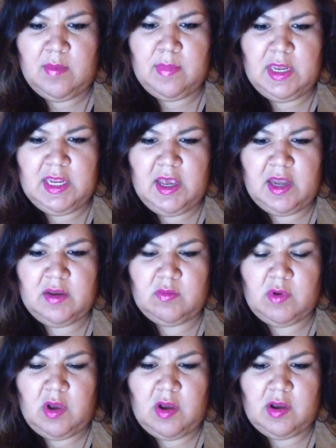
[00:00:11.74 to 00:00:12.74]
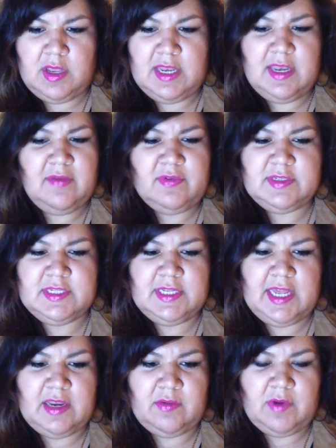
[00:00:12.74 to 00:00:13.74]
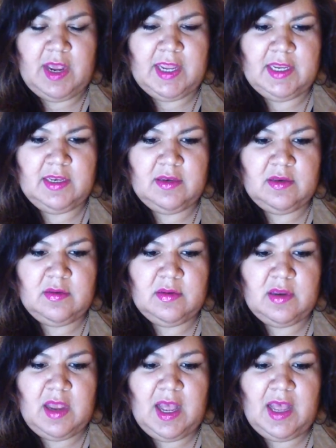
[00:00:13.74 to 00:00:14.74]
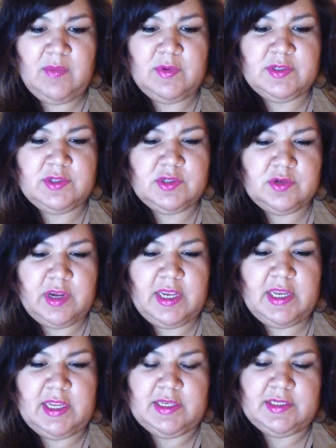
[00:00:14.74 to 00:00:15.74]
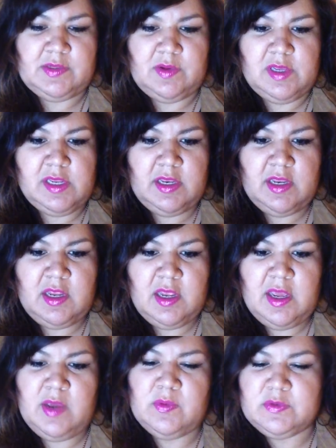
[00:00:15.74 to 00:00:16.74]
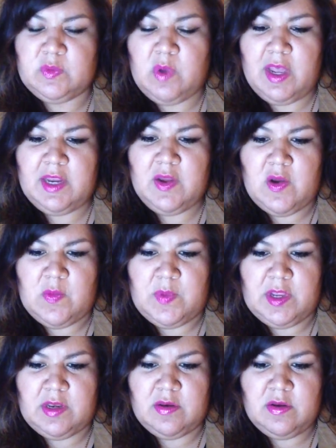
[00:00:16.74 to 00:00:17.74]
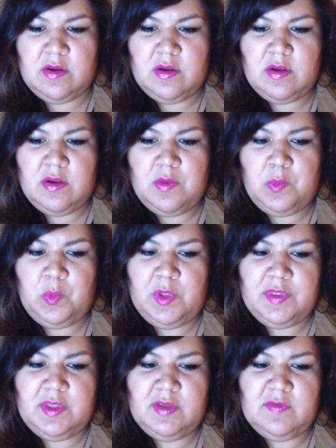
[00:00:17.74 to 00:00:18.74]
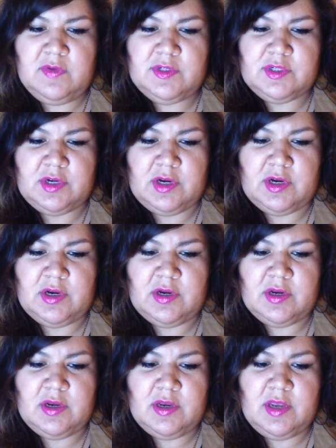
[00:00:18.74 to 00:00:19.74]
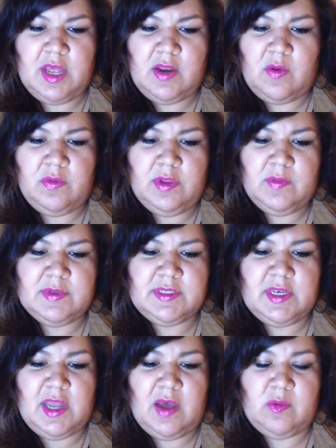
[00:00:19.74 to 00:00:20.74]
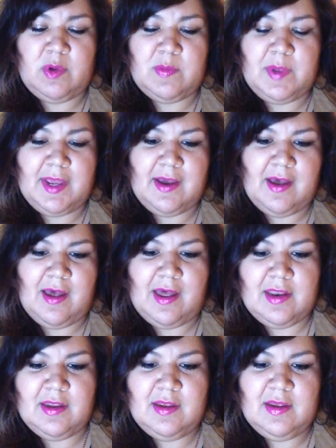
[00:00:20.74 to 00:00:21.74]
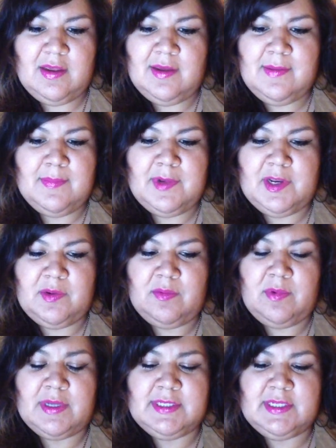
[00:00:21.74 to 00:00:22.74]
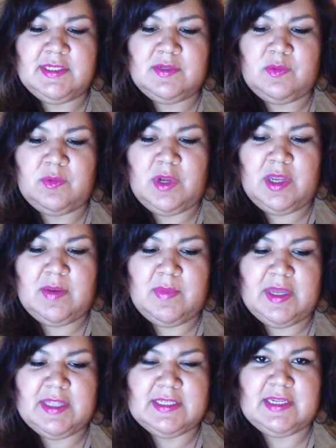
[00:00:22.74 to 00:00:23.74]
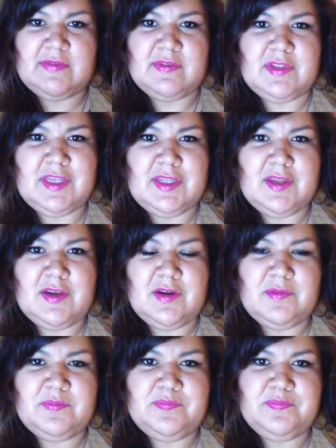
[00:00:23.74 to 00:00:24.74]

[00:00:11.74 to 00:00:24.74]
Many got it wrong and never did get it right. I went straight into it. It was wide open. One thing for sure, not only was it not run by God, but it wasn't run by the devil either.